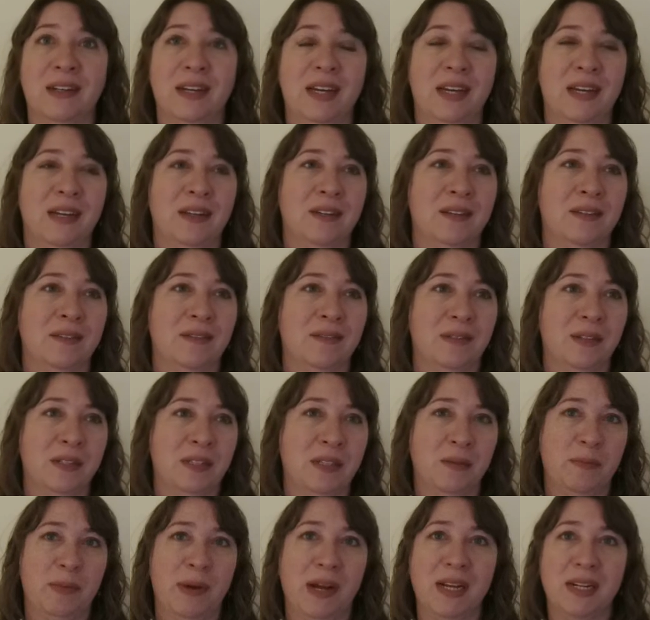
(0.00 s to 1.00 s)
And when
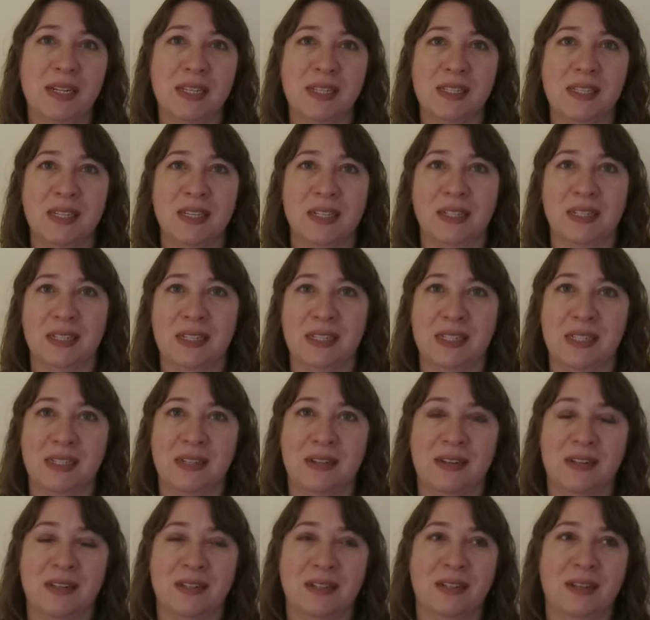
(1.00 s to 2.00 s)
you're practicing this
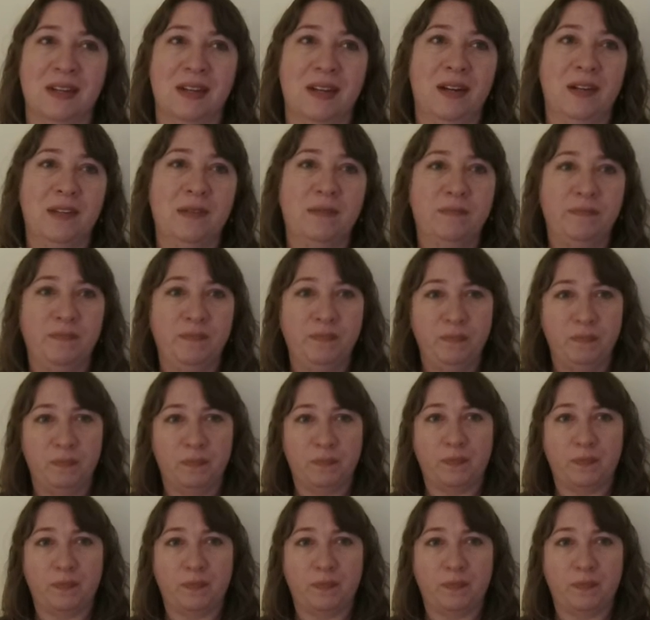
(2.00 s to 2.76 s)
song,